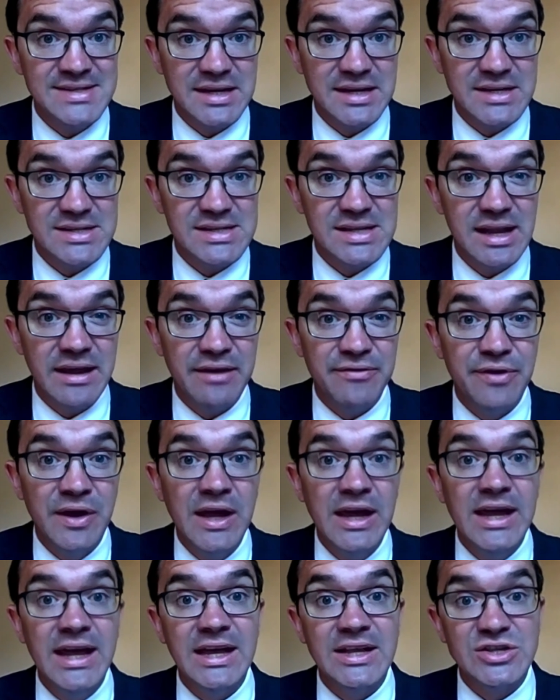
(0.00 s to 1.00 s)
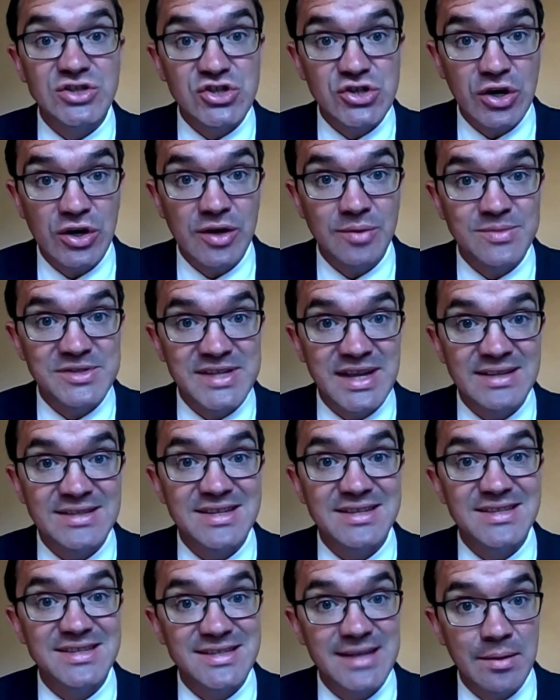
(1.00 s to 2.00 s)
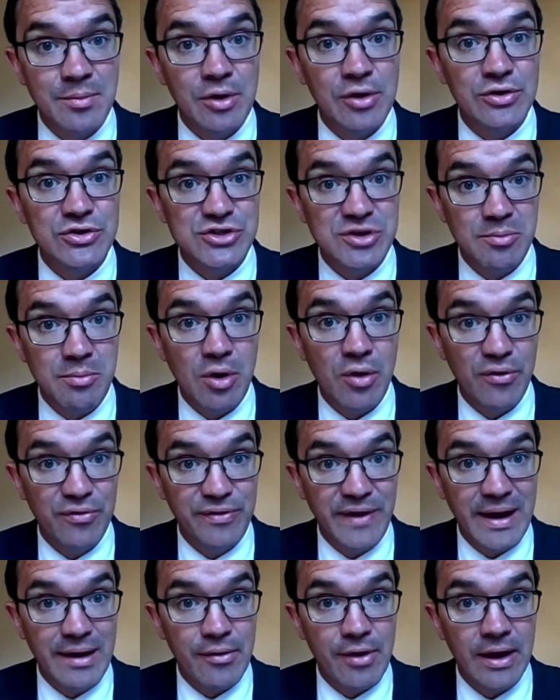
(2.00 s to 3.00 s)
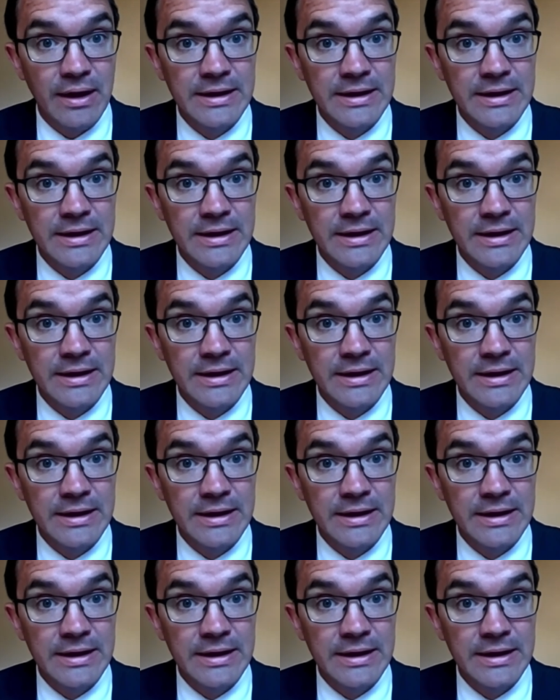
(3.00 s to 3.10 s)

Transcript: slave in circumstances similar to Mo Farah.